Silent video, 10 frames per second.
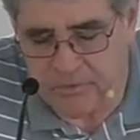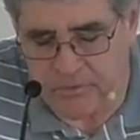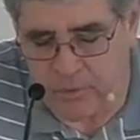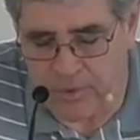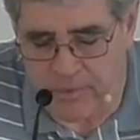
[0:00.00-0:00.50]

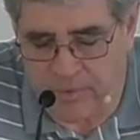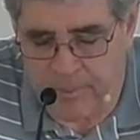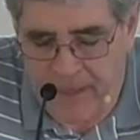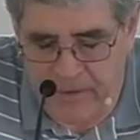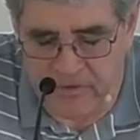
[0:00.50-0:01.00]
for the
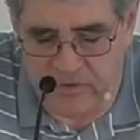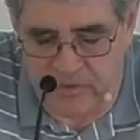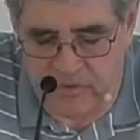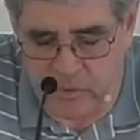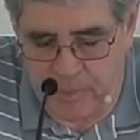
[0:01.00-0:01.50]
passage
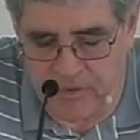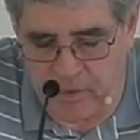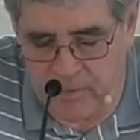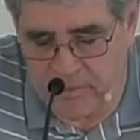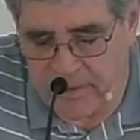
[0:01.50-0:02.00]
of
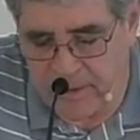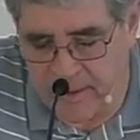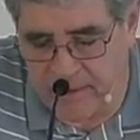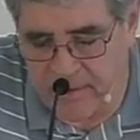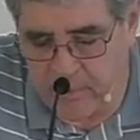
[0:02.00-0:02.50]
Scripture
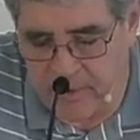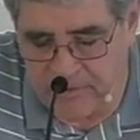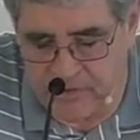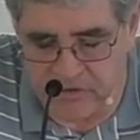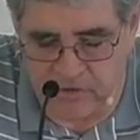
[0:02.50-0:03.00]
that
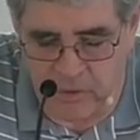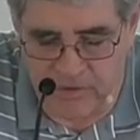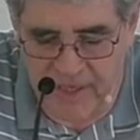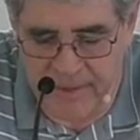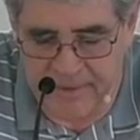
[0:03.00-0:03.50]
we've just
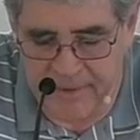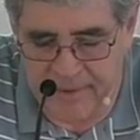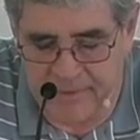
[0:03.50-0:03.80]
looked at.